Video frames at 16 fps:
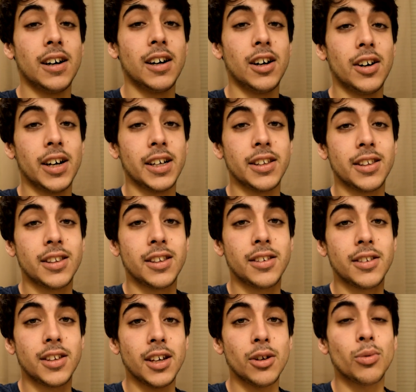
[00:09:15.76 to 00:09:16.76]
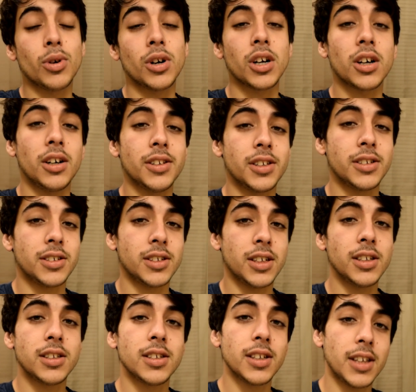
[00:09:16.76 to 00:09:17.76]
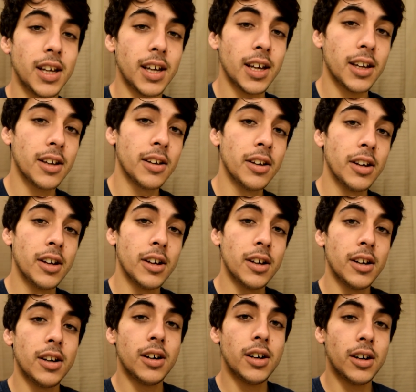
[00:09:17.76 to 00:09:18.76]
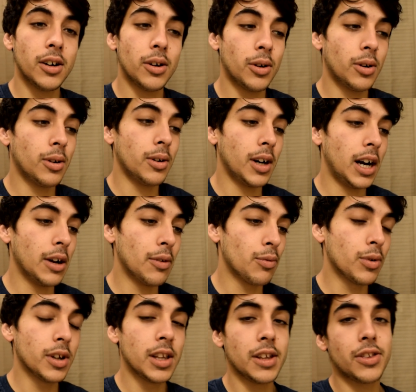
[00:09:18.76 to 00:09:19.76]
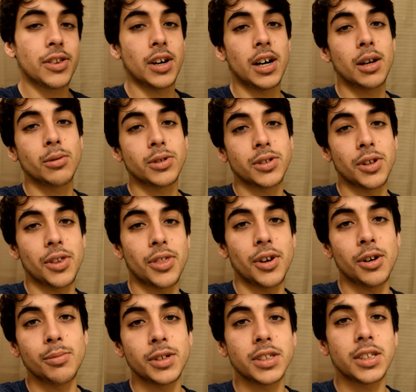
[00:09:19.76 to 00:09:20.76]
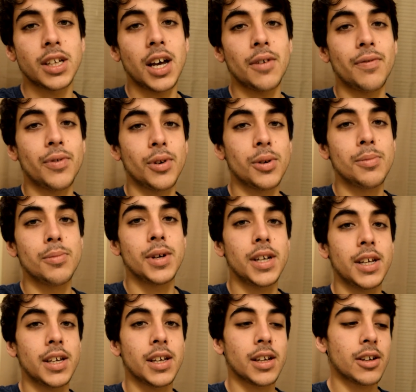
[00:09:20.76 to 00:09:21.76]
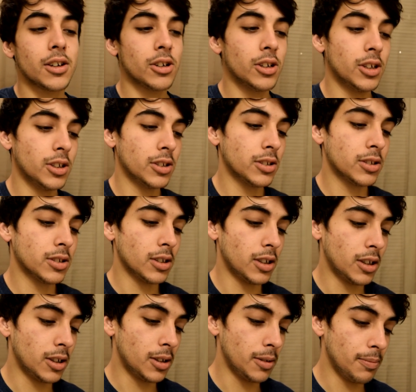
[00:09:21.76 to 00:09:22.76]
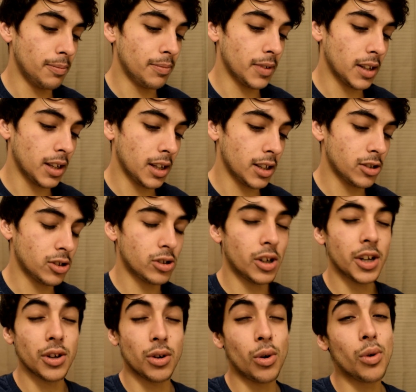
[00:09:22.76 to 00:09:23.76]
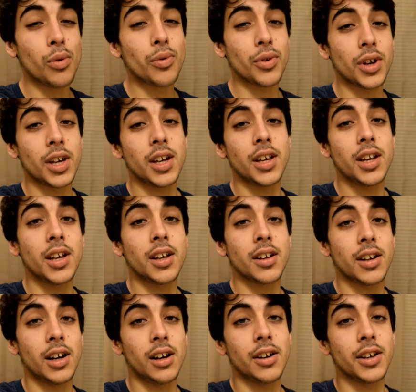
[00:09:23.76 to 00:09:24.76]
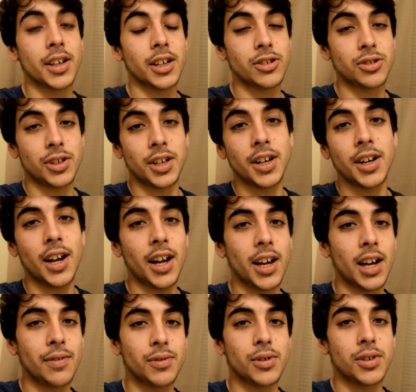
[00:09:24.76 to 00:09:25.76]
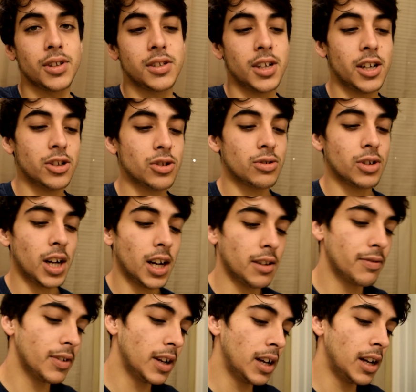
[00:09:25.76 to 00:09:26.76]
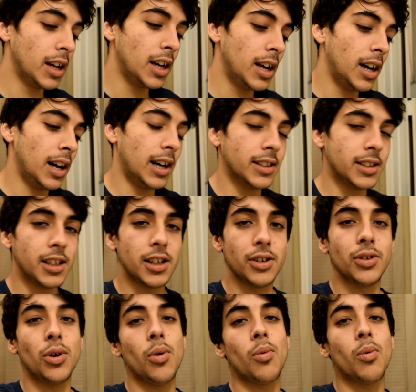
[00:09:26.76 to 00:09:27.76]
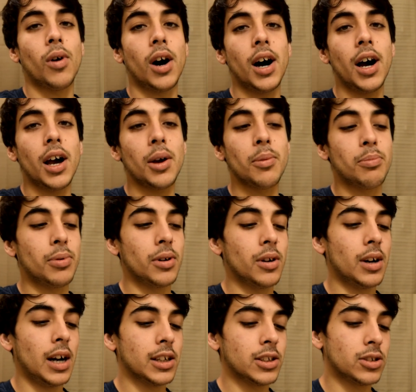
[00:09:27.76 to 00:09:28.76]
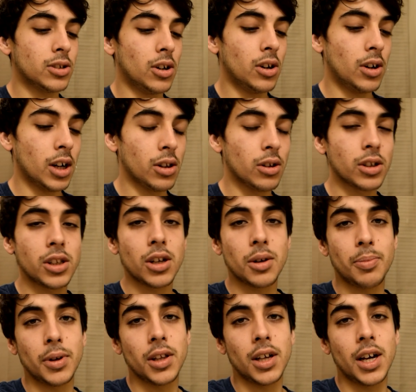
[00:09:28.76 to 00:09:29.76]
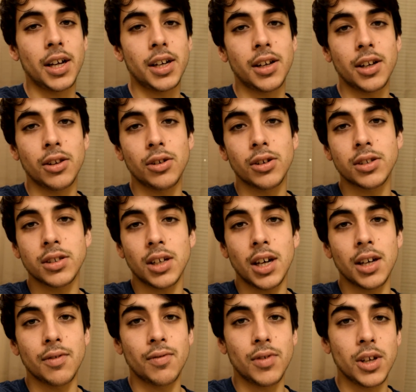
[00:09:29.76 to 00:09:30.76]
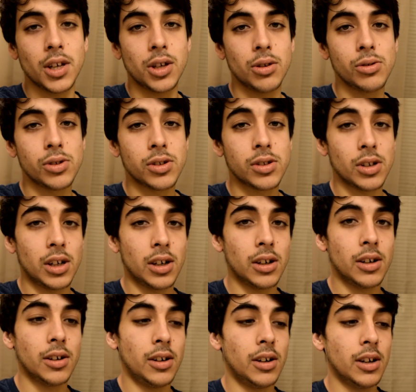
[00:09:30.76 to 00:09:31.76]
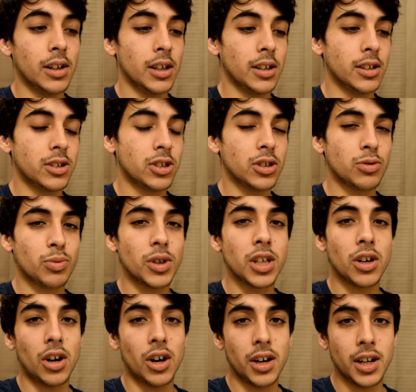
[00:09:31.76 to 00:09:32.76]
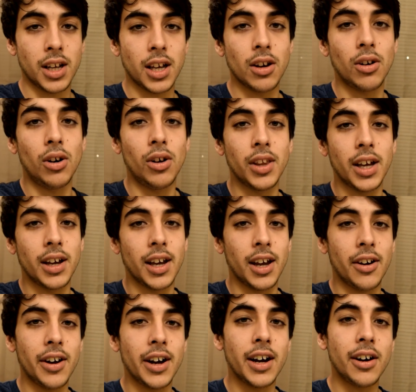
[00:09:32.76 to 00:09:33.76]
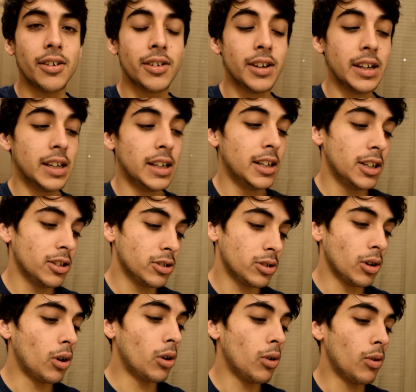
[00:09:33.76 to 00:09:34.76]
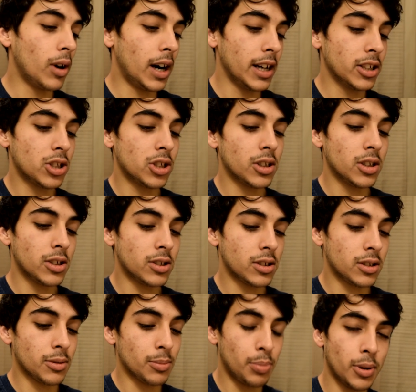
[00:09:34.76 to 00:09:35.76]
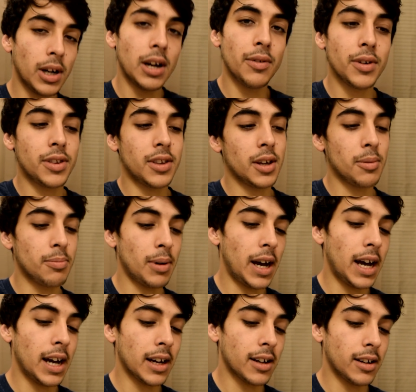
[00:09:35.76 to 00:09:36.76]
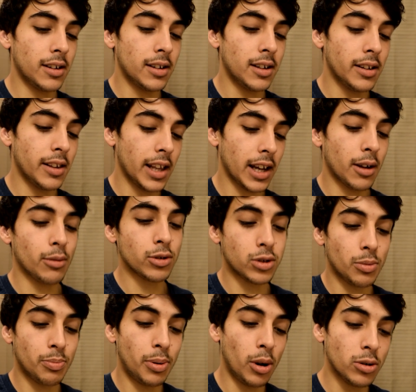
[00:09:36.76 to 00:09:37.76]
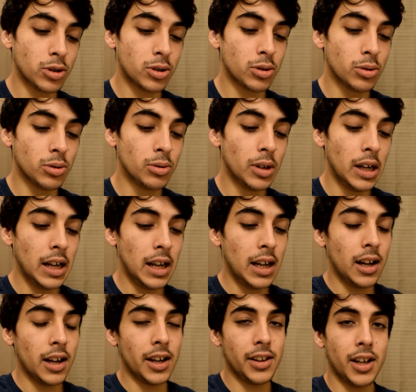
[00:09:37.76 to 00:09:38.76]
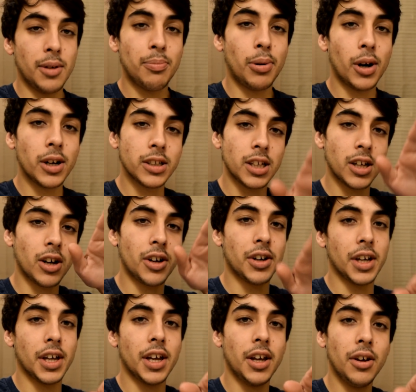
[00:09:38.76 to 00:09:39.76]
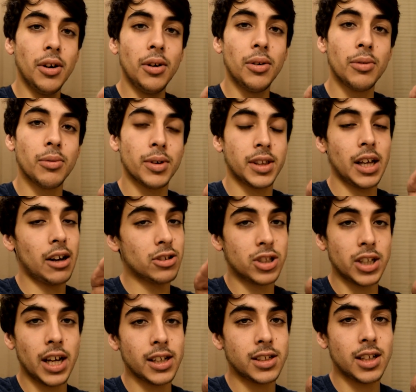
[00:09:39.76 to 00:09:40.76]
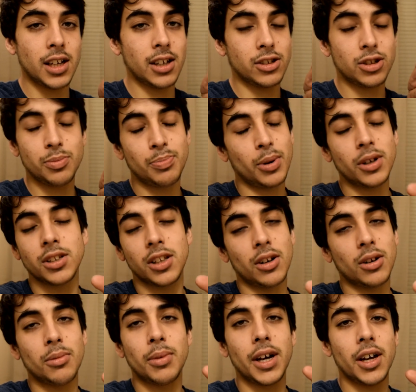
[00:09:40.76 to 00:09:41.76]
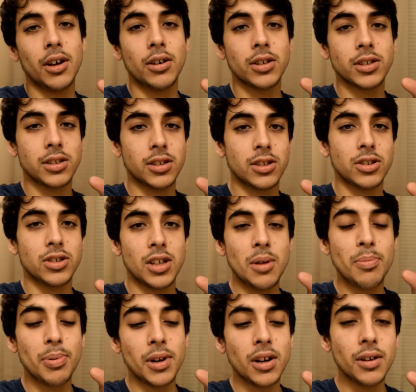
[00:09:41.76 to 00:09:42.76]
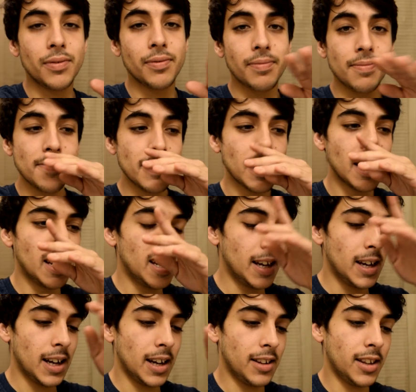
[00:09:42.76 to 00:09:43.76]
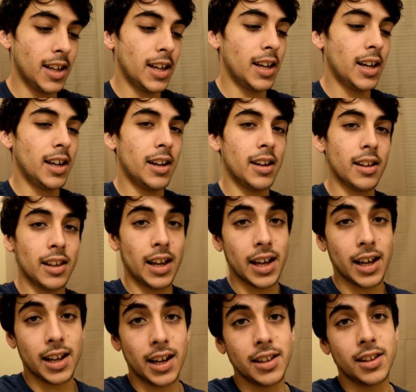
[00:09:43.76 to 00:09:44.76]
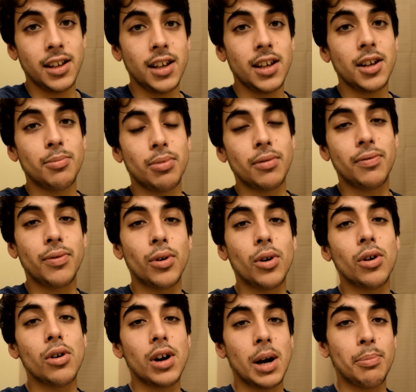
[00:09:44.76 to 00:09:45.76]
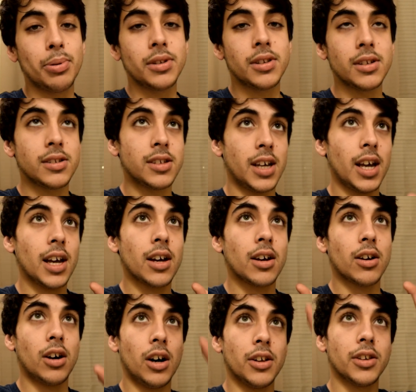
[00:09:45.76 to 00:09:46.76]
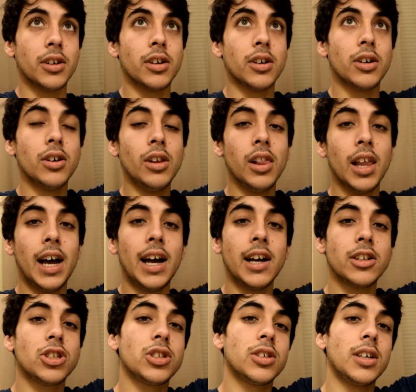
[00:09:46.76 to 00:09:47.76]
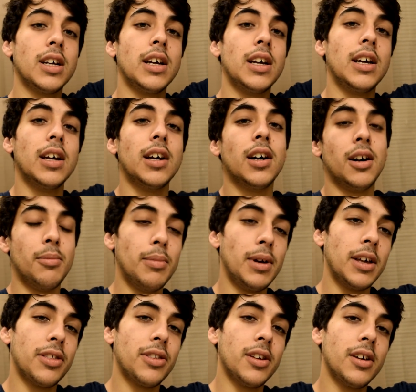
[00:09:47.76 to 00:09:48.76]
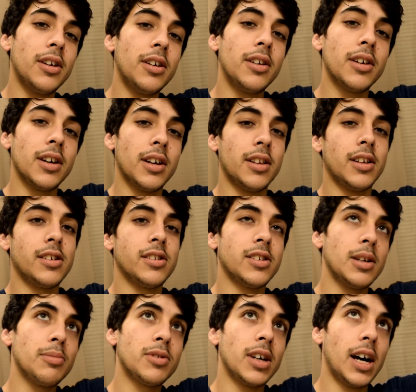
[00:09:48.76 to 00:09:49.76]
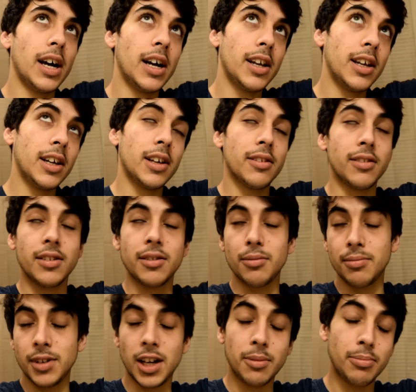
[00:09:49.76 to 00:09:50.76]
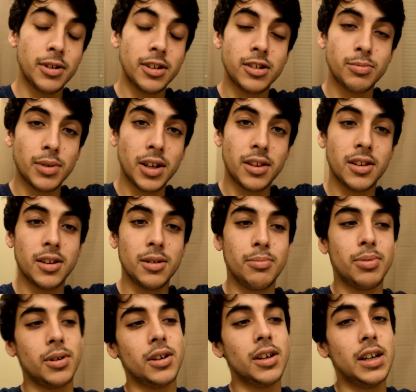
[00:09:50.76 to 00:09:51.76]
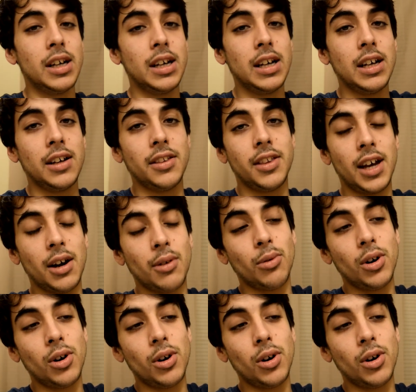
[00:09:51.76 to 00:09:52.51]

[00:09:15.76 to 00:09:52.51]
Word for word: Uh, I did work on the Z today. Uh, I really thought it was a thermostat for a minute because um, it started overheating uh, yesterday night after the test drive. I didn't know why, but I saw, I looked it up online and it looks like VQ's, uh, it's just really hard to get all that air out. So I just put everything back like it was supposed to and then parked it on a hill without jack stand. I just parked it on my hill because it's steep enough. And then like I did before, I put the tank on the hood latch uh, method and then zip tied it. Not best method, but that